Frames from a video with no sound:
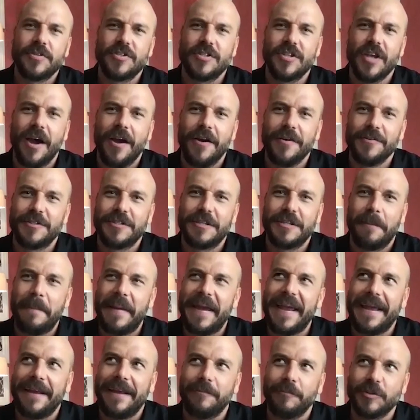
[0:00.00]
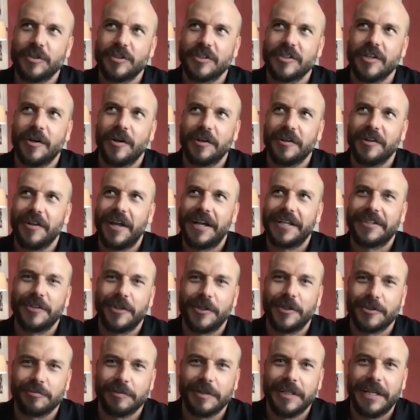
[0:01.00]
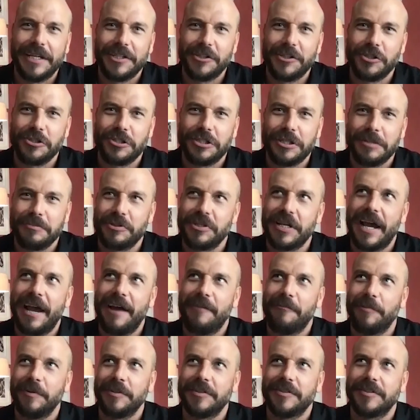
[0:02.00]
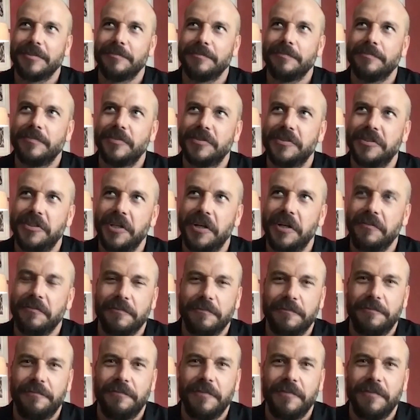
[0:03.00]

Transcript: So to me, it was sort of like those relationships you have with some certain,